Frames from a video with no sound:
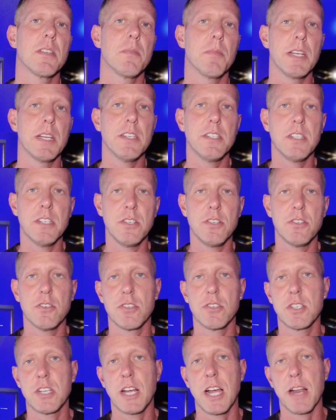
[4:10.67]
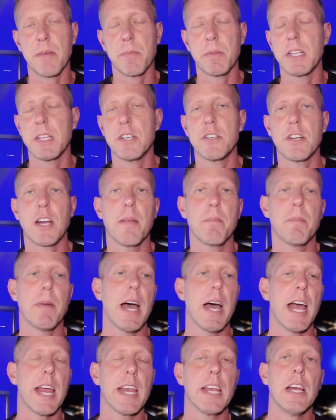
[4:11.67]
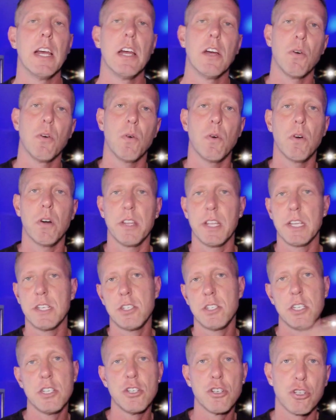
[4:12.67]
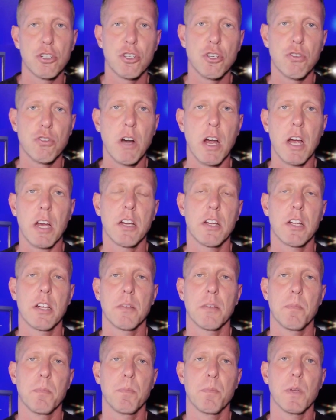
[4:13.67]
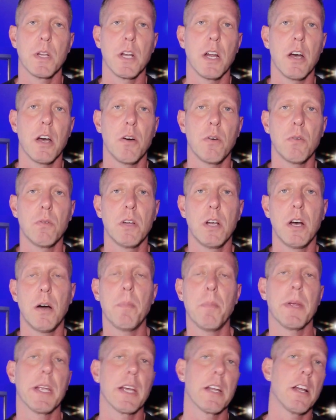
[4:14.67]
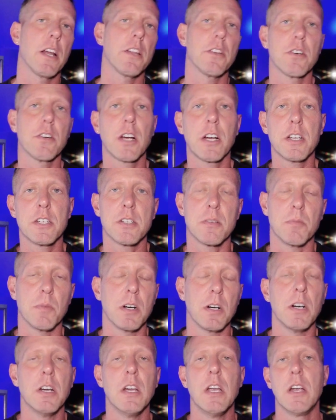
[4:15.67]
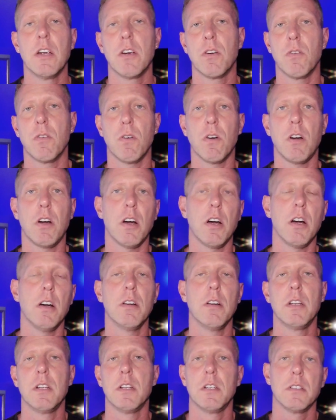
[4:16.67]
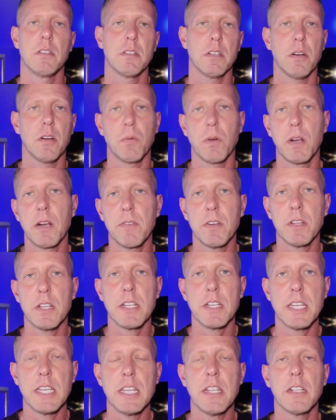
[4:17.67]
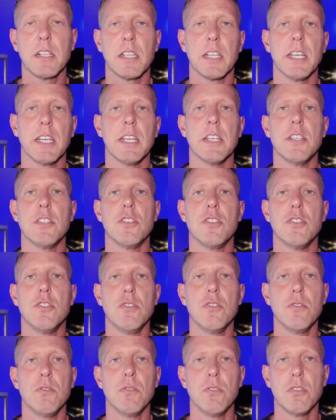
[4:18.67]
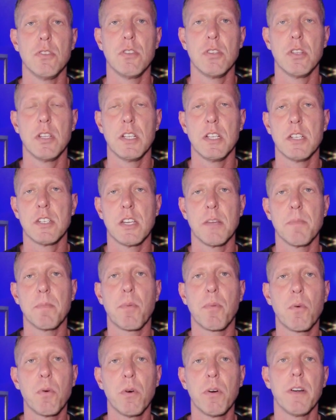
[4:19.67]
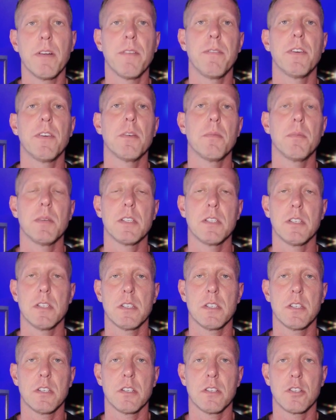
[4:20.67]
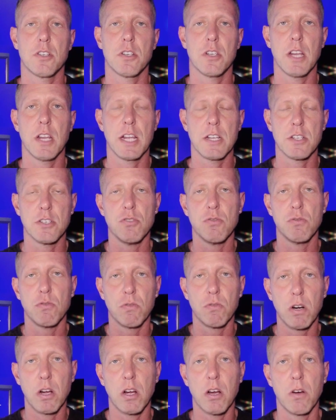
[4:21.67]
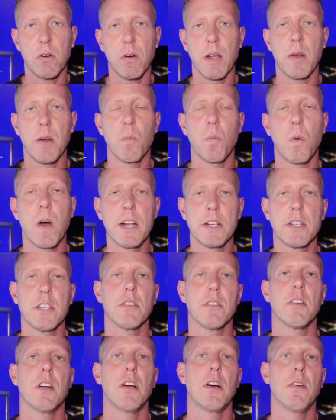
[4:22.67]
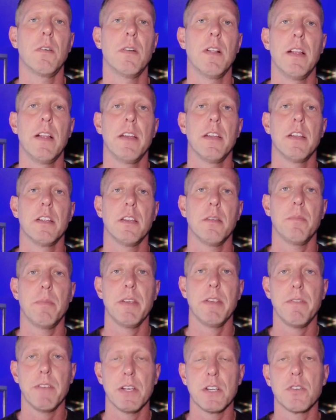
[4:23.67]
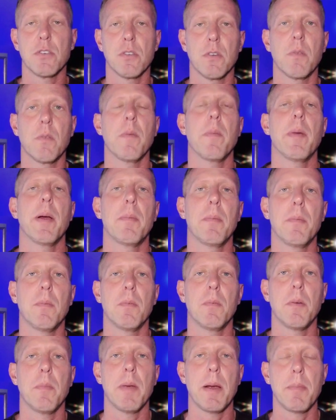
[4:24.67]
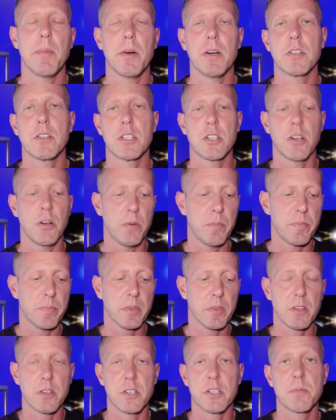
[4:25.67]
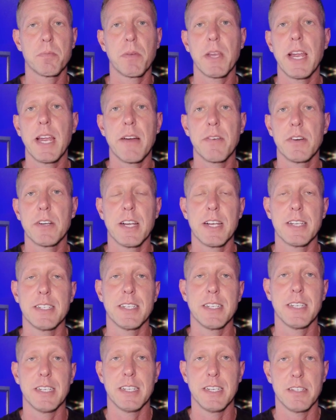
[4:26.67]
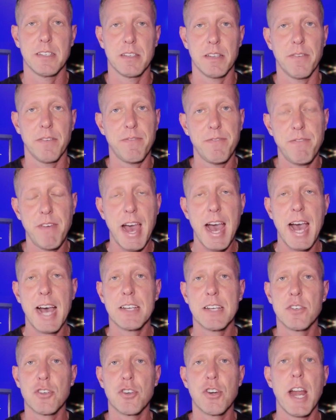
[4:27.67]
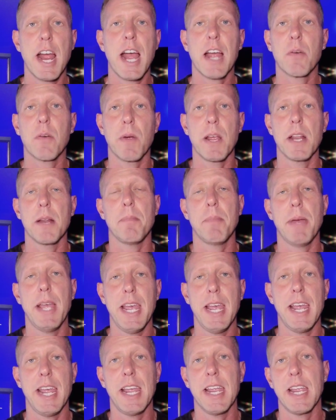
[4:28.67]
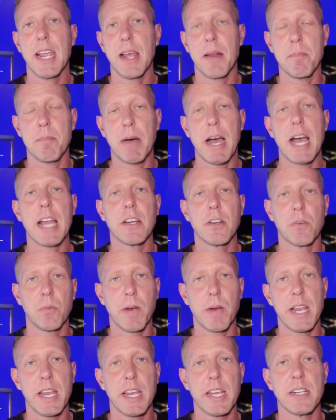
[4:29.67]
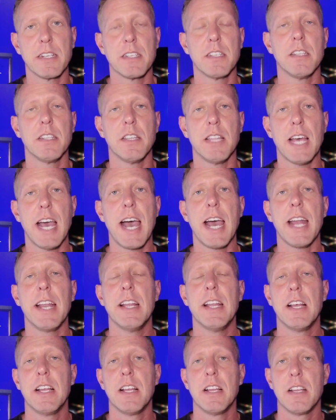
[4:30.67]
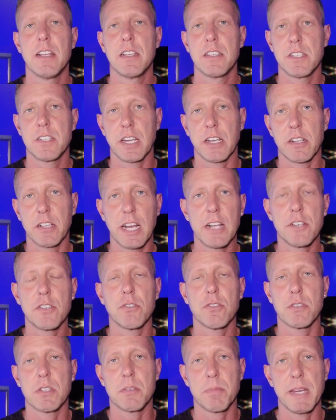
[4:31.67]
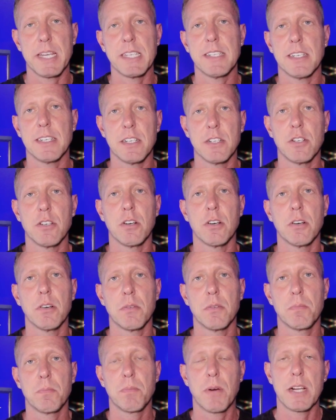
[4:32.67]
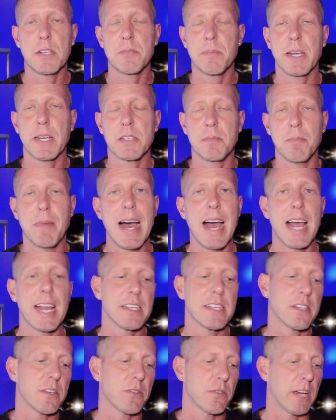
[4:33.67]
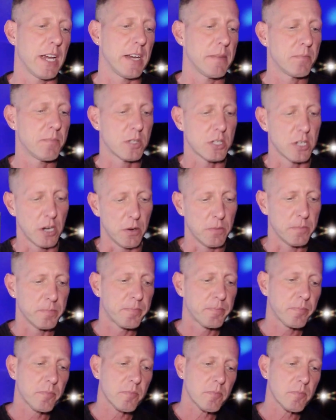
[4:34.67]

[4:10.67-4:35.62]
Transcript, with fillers: somebody sees your sign when they drive by or they see your truck, you know, helping another customer or you know, whatever the deal is, you it's important for your business as you grow and want to grow to be visually remem- remembered. So, display advertising is the fast track way to pay and buy your way into that psychological space in your prospects' minds. Okay, so